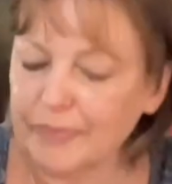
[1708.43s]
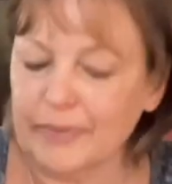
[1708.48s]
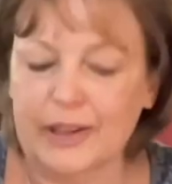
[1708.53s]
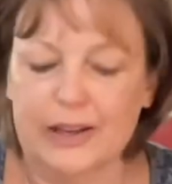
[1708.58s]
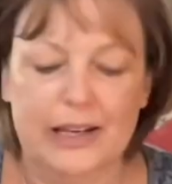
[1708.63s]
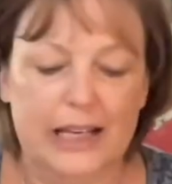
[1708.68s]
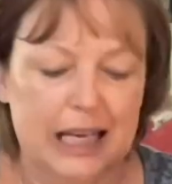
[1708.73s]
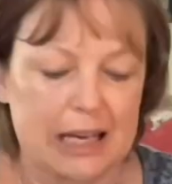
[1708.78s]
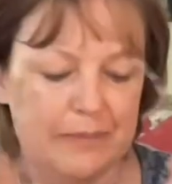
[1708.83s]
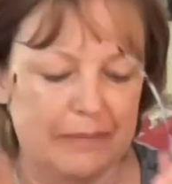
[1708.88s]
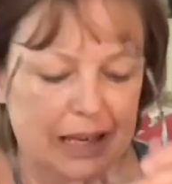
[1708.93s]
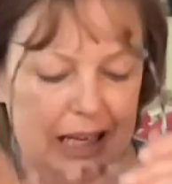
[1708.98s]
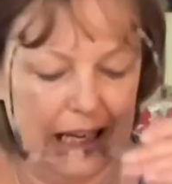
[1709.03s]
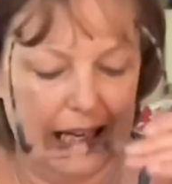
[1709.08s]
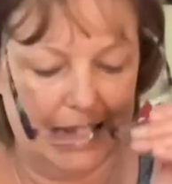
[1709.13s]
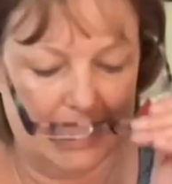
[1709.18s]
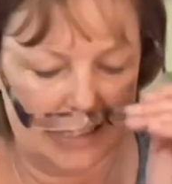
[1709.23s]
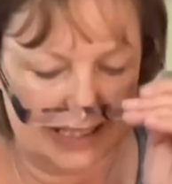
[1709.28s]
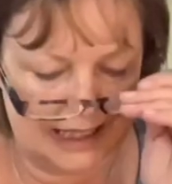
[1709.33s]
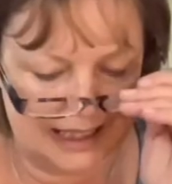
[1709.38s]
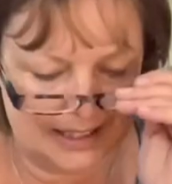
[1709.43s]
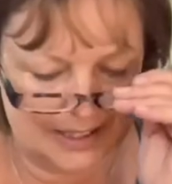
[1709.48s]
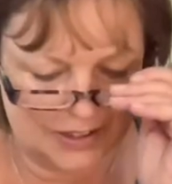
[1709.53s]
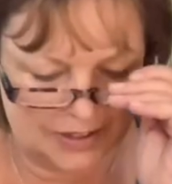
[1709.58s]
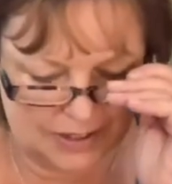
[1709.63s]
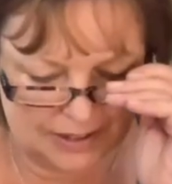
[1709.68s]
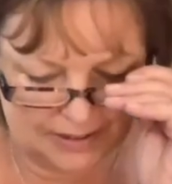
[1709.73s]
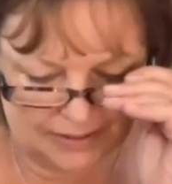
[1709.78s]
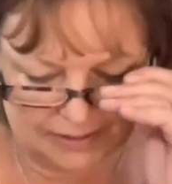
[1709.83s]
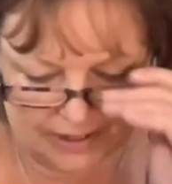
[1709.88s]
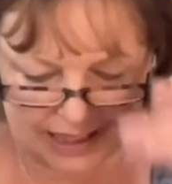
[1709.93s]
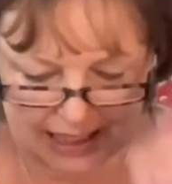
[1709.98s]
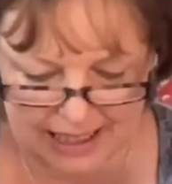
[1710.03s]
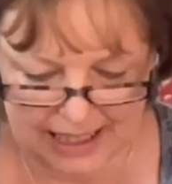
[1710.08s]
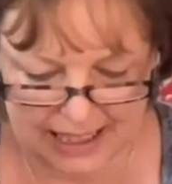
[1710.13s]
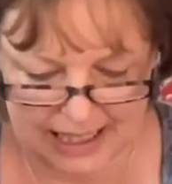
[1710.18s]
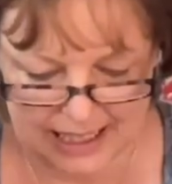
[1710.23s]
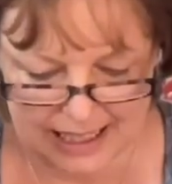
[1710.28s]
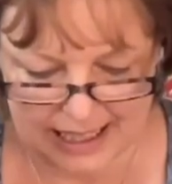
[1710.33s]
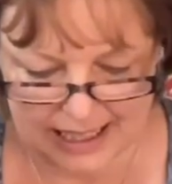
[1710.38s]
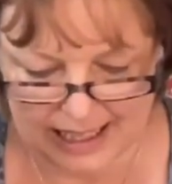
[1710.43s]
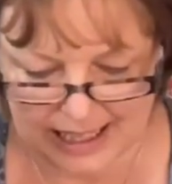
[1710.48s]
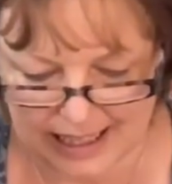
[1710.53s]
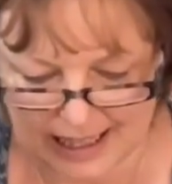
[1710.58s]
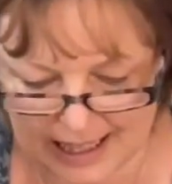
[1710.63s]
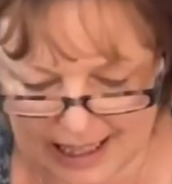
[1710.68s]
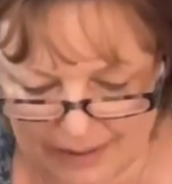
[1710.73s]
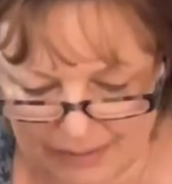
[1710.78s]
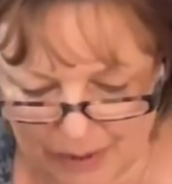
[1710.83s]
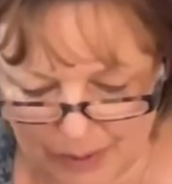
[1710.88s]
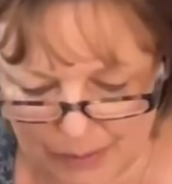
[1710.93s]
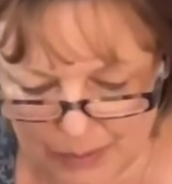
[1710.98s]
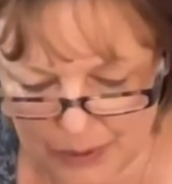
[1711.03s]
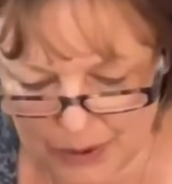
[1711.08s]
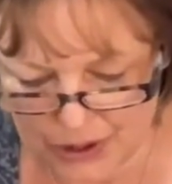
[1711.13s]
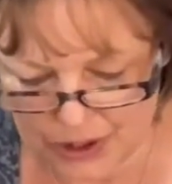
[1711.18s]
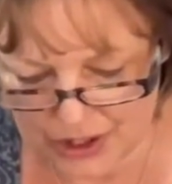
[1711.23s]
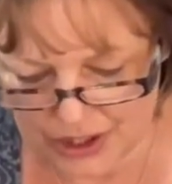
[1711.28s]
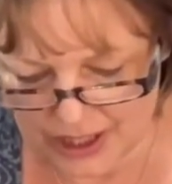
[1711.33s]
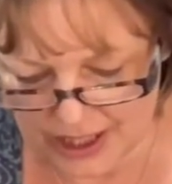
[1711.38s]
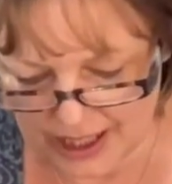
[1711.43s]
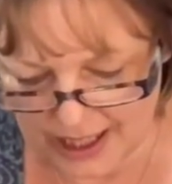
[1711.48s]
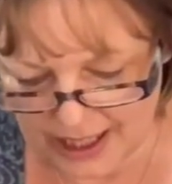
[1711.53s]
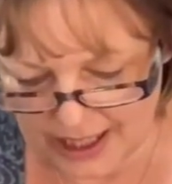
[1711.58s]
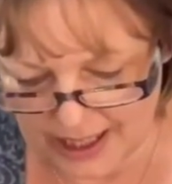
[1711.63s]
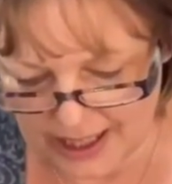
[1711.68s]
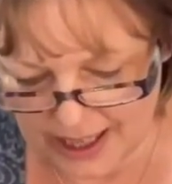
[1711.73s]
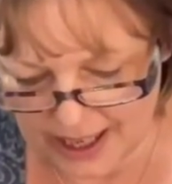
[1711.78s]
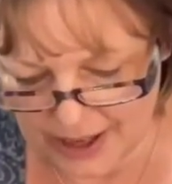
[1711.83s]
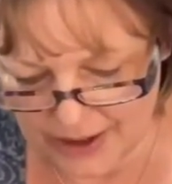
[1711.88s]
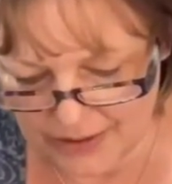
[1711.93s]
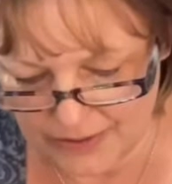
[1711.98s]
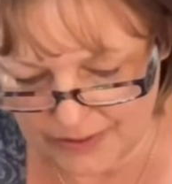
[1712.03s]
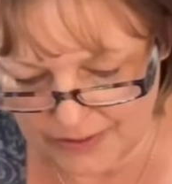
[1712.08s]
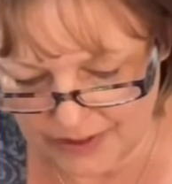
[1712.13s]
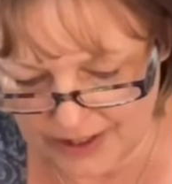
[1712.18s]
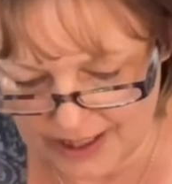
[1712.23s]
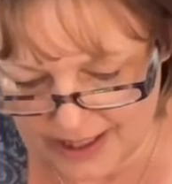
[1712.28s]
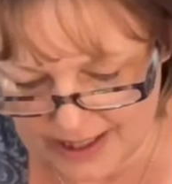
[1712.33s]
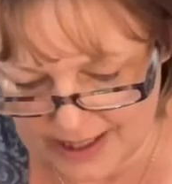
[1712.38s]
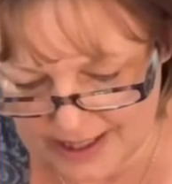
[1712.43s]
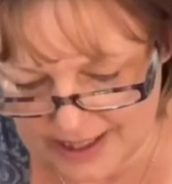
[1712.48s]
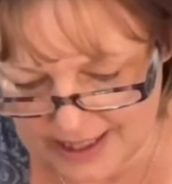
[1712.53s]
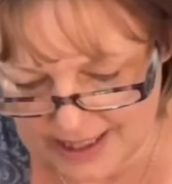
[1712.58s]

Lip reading: I'll get my glasses on, and then we push it over